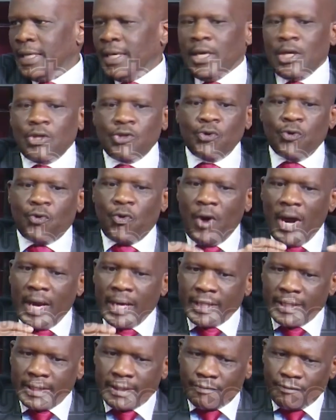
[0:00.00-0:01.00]
You
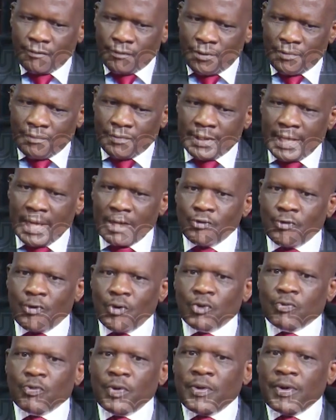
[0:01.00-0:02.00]
go from there, you go
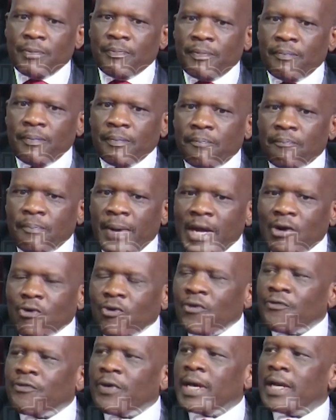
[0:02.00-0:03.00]
to a
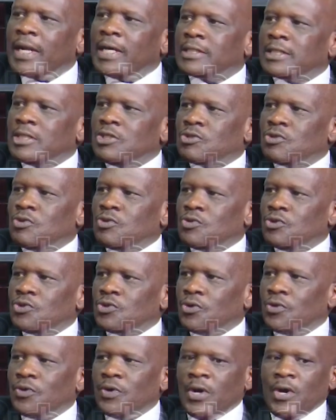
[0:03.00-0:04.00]
microfinance
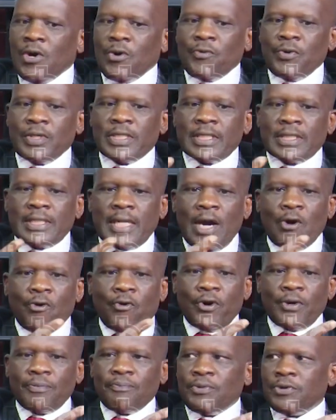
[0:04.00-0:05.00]
institution, which is now
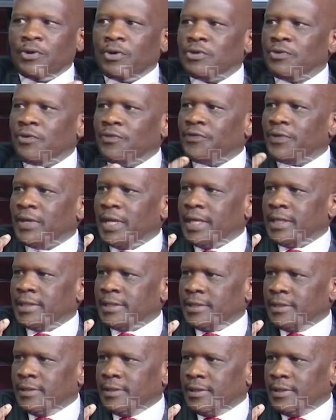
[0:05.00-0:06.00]
going beyond your
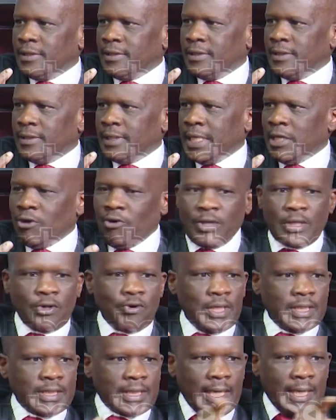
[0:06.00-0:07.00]
village. Yeah. Mm. They don't
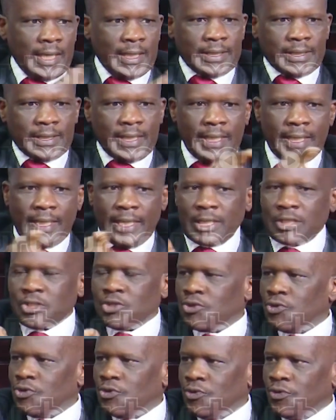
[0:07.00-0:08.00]
necessarily stay next
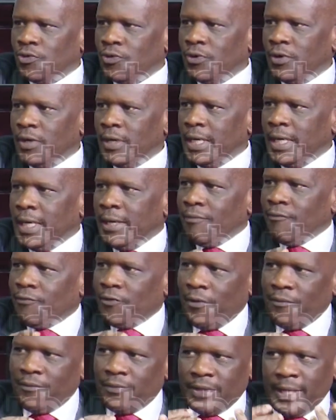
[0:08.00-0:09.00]
to you.
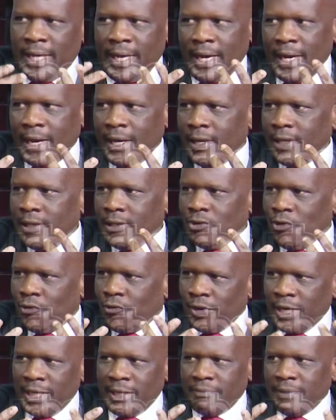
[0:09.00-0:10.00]
From there, your
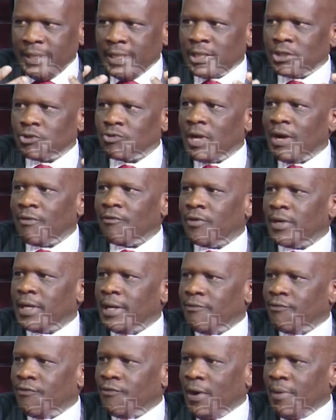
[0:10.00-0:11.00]
credibility should have already
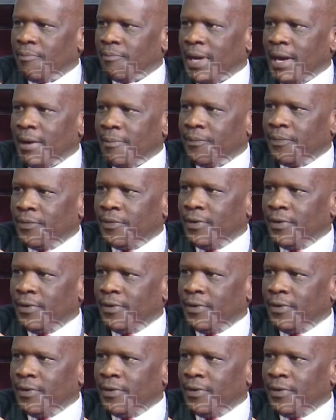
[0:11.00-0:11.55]
formed up.